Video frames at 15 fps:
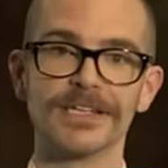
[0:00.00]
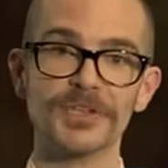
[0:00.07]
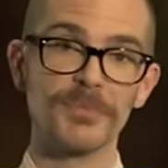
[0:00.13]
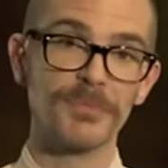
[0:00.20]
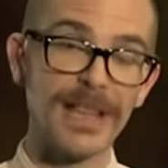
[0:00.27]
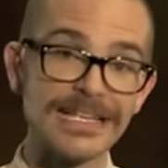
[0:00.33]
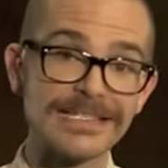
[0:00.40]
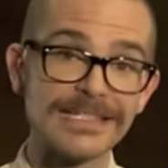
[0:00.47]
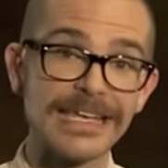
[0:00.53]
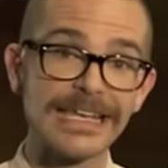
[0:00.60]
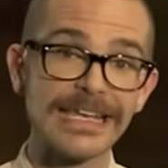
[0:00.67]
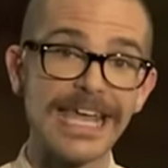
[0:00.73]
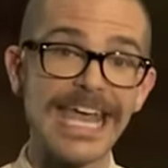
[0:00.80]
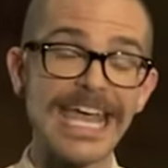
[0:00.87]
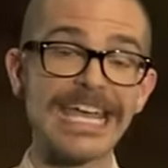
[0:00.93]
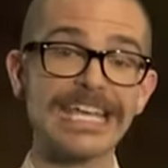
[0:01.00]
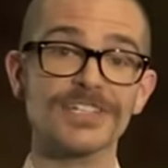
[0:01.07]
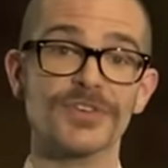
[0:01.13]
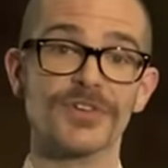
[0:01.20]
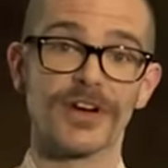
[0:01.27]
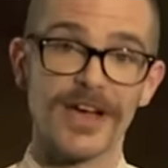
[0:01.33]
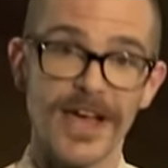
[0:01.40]
Your blessing
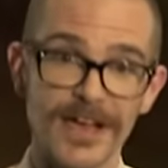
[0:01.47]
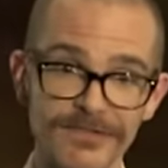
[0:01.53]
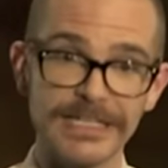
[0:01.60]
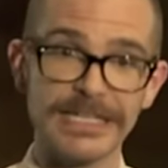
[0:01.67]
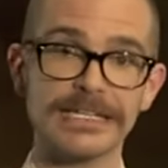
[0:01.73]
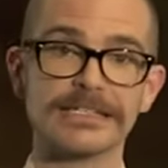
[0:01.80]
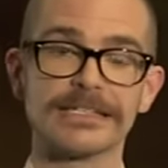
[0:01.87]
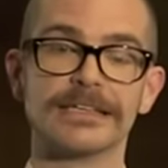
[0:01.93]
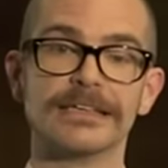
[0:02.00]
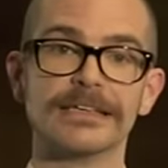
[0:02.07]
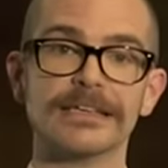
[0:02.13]
is your covenant,